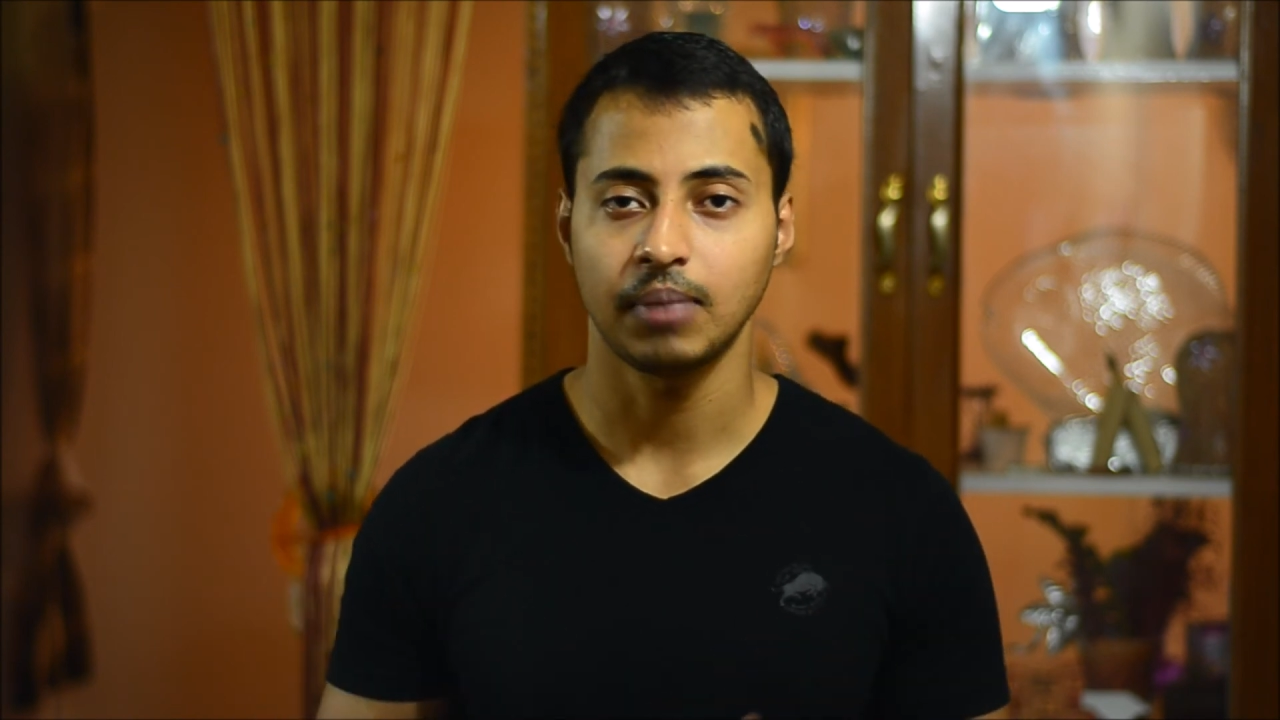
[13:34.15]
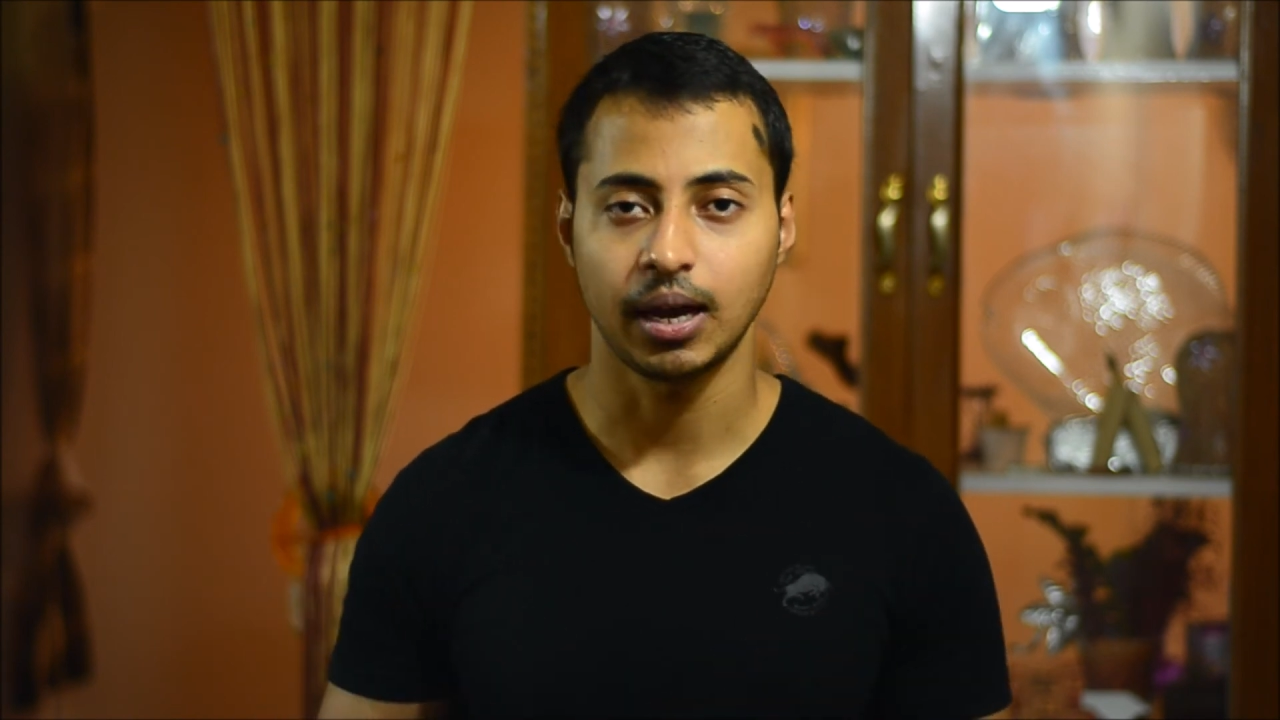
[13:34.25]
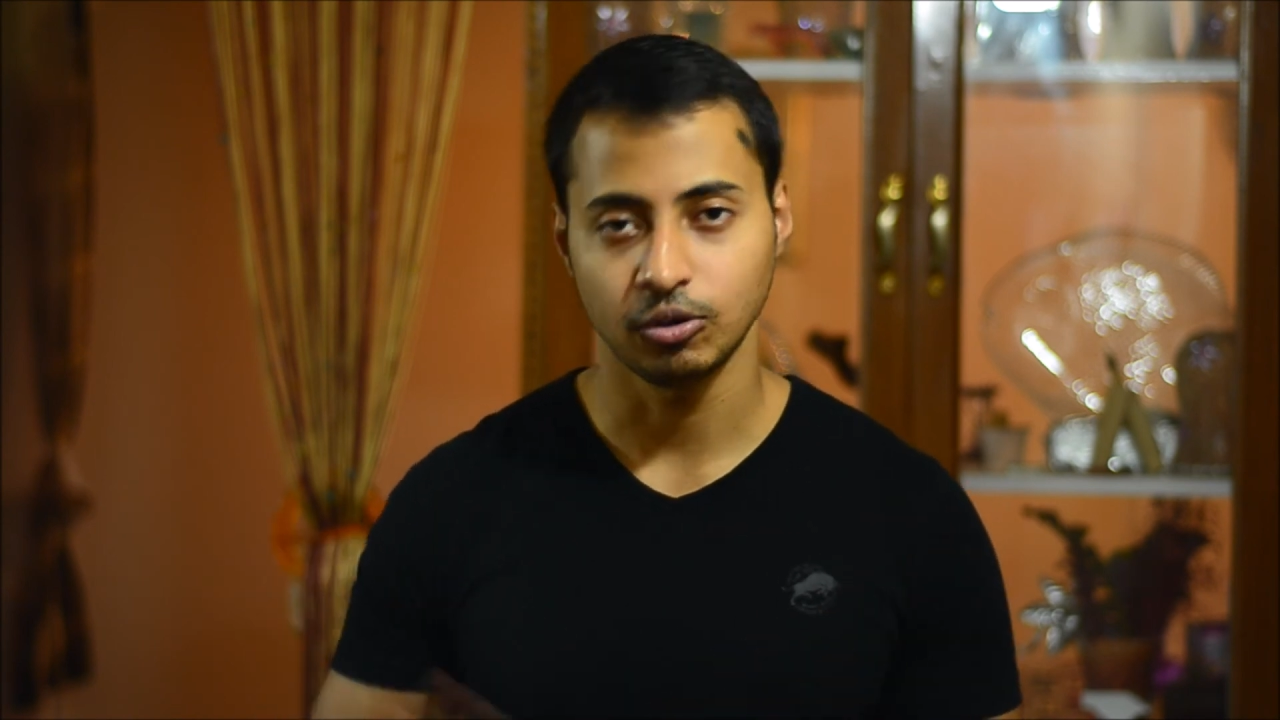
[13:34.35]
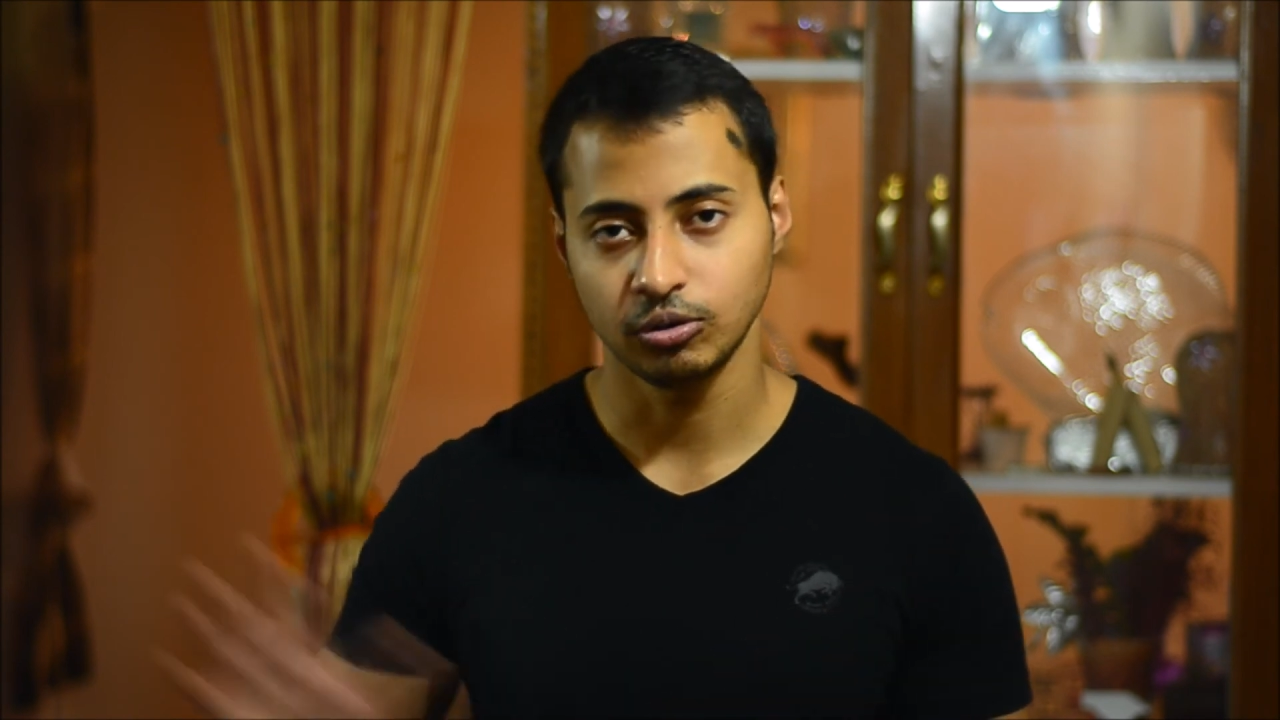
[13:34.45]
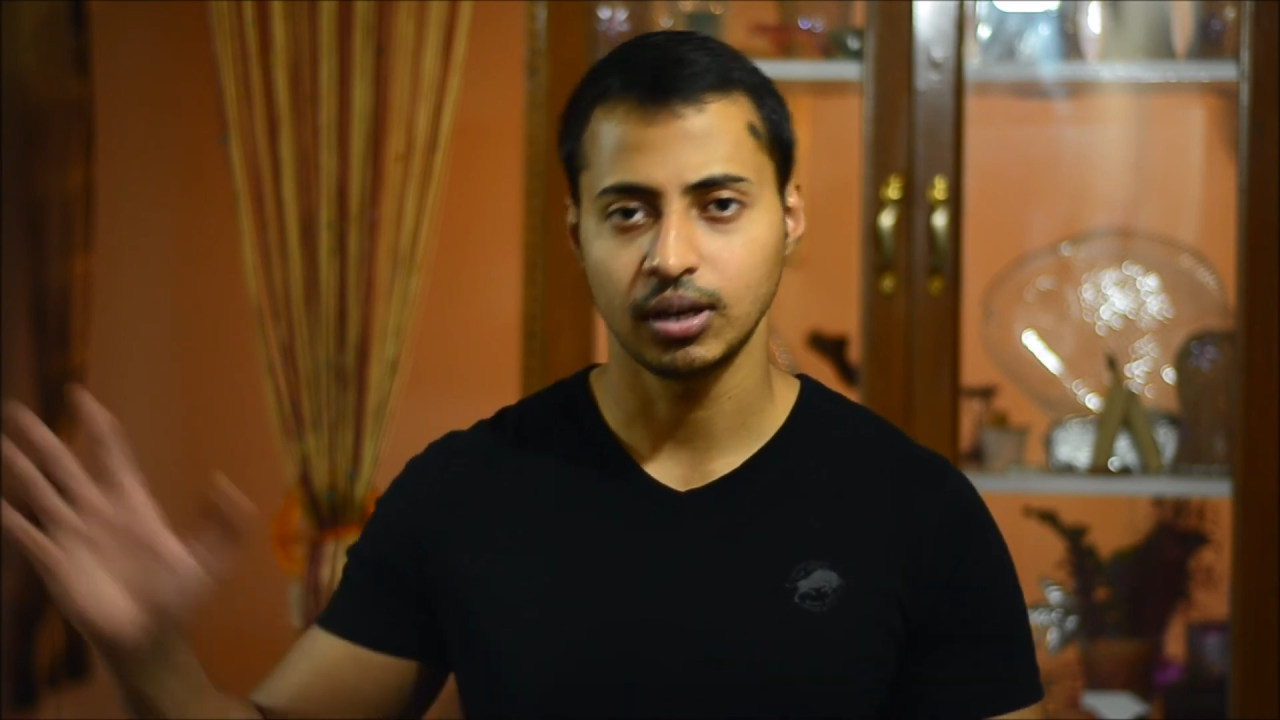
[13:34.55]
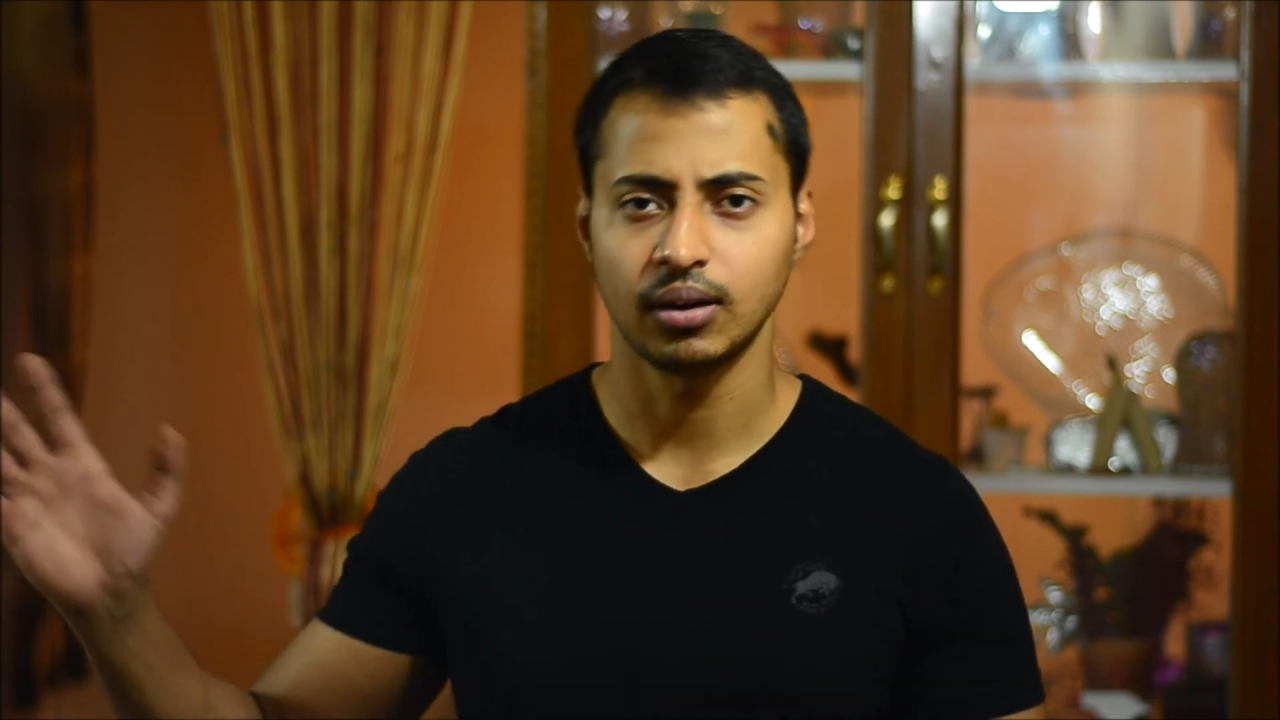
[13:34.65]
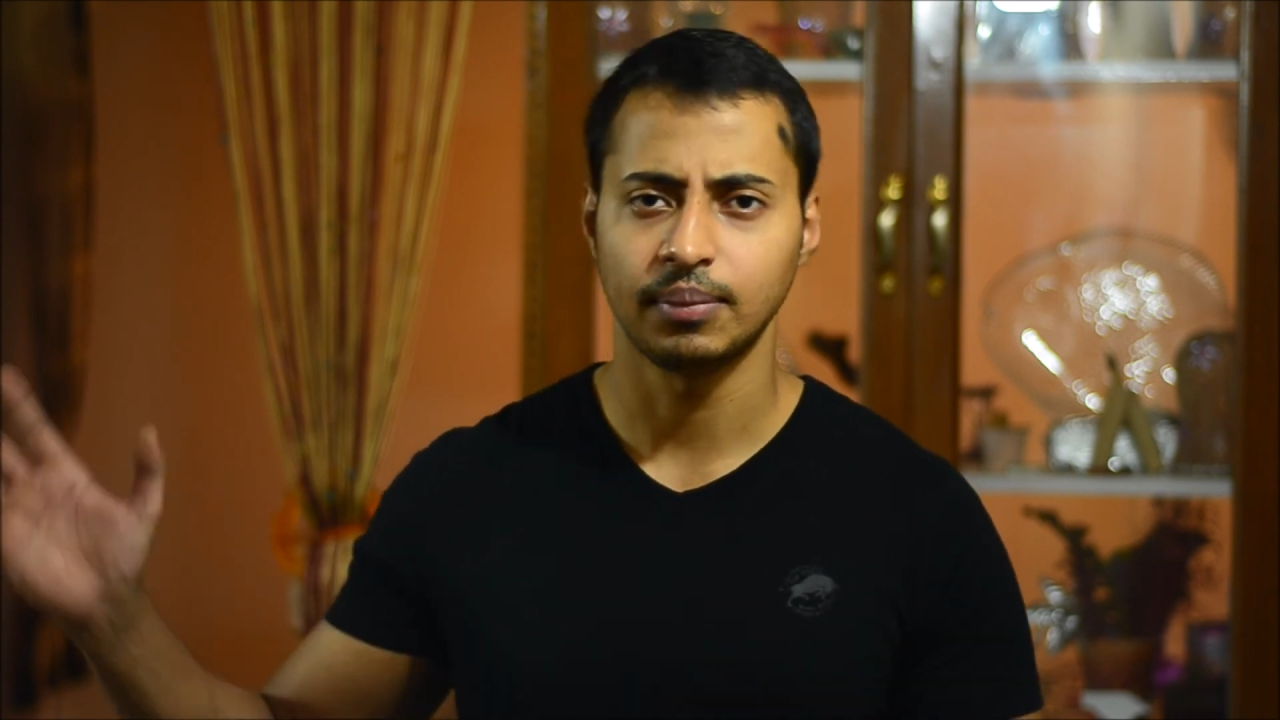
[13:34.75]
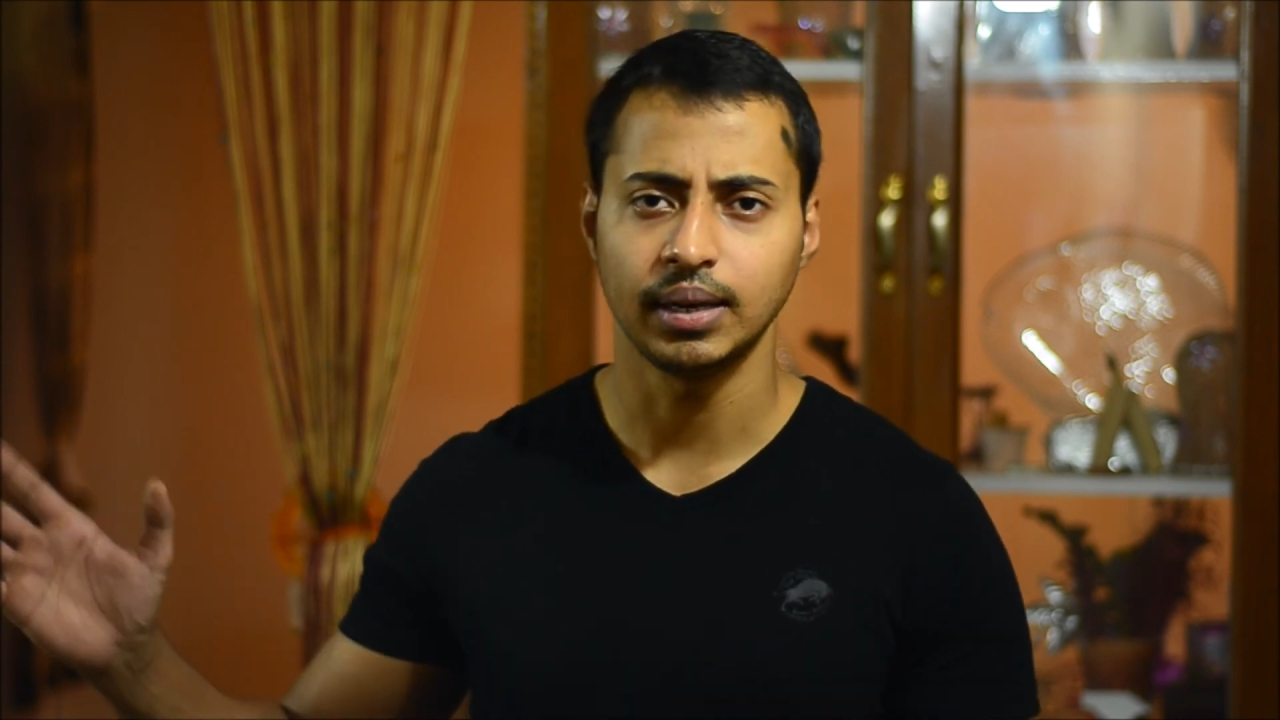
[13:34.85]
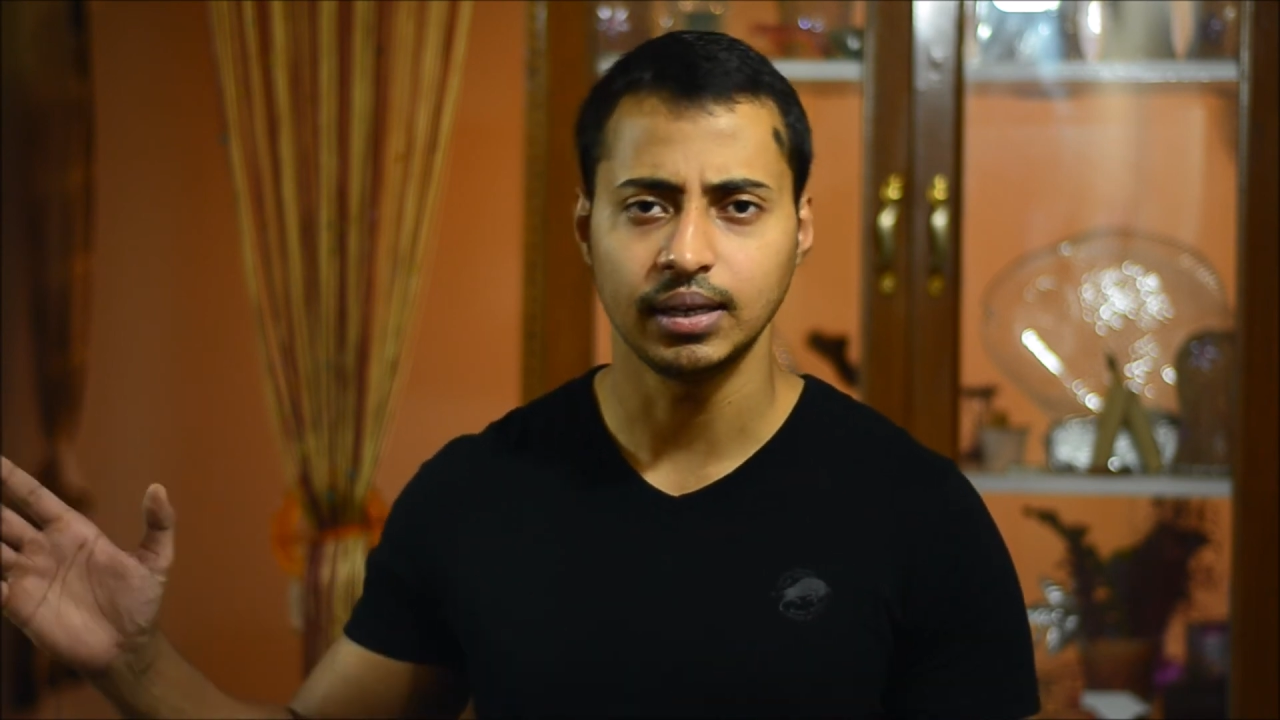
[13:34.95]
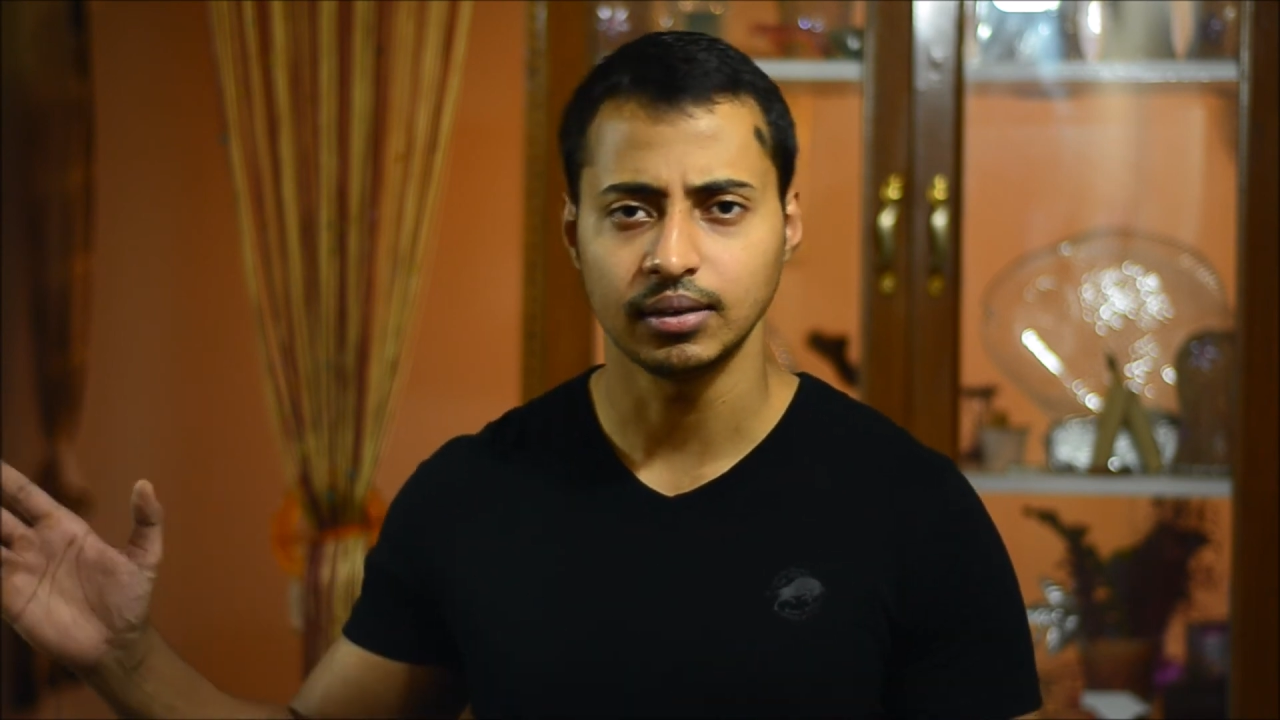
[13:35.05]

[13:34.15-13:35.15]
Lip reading: I know there are many